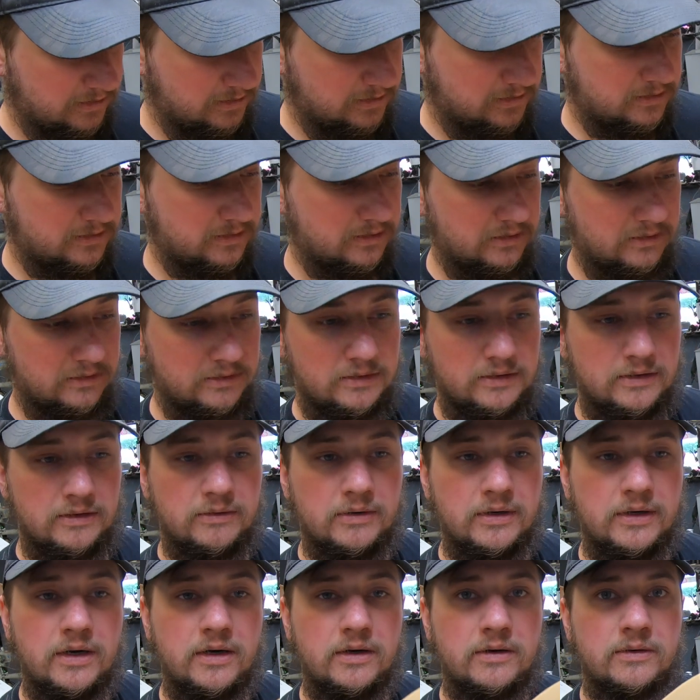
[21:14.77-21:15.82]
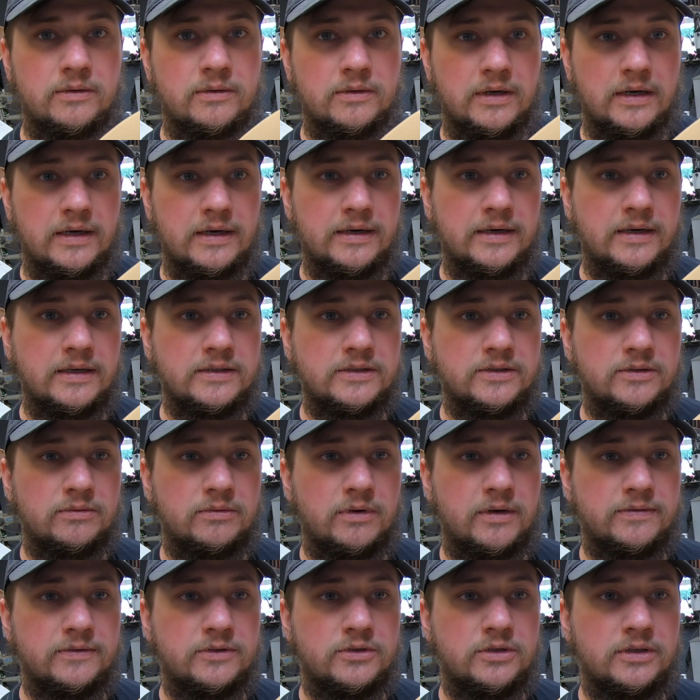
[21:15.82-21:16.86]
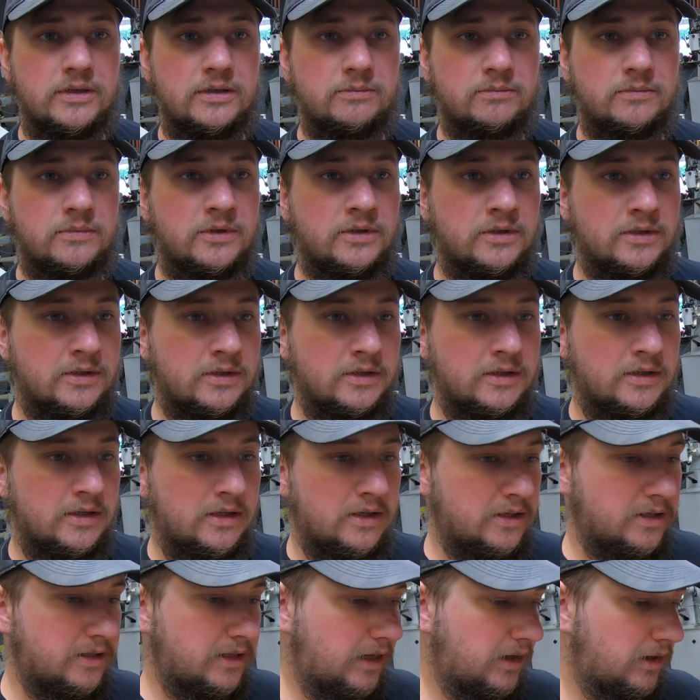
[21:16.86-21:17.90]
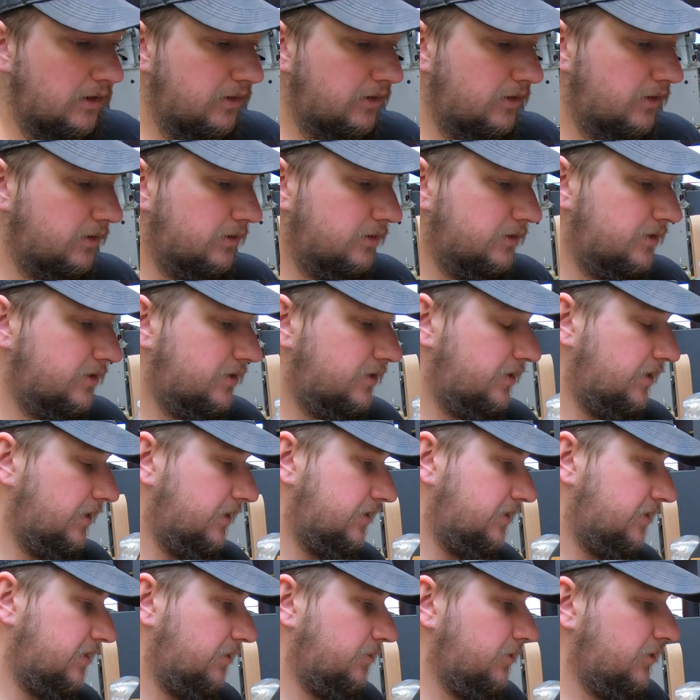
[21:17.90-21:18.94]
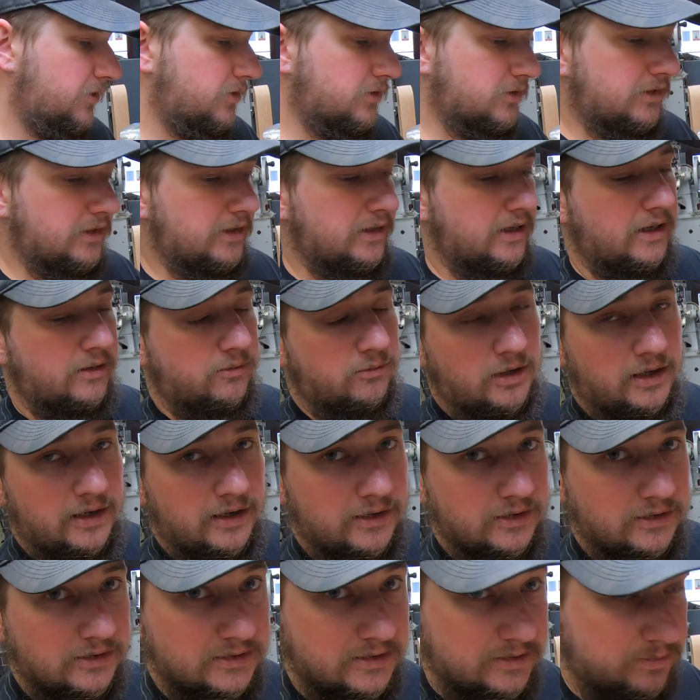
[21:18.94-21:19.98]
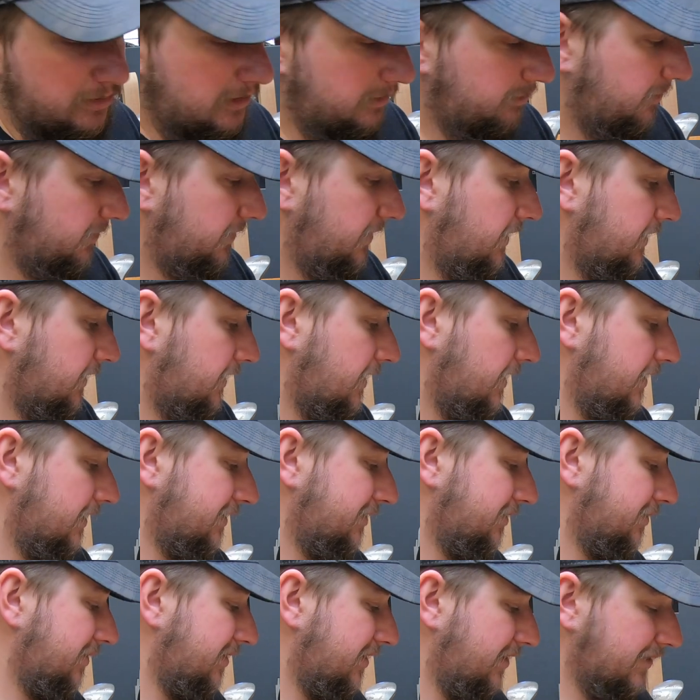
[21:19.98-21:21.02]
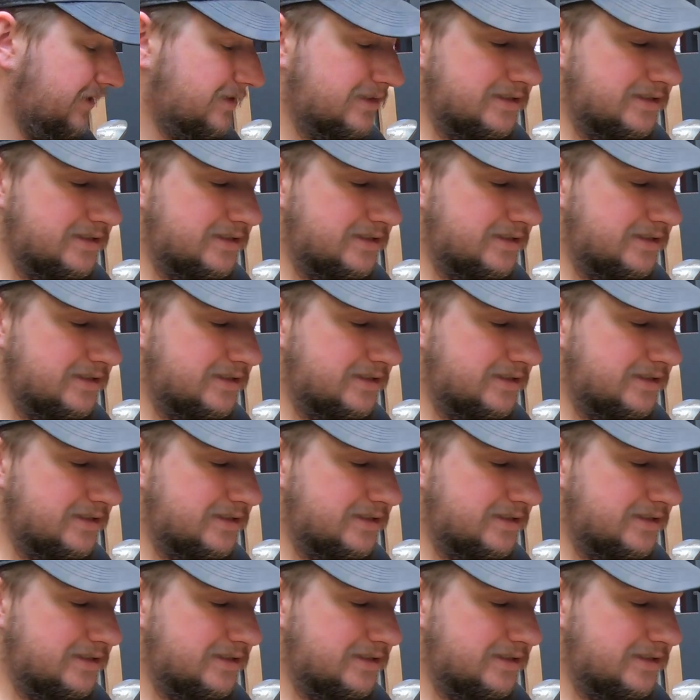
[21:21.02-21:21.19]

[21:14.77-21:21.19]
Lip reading: So there we go, got a nice rough trim. Now there's some of those DIYers, people that kind of do it on the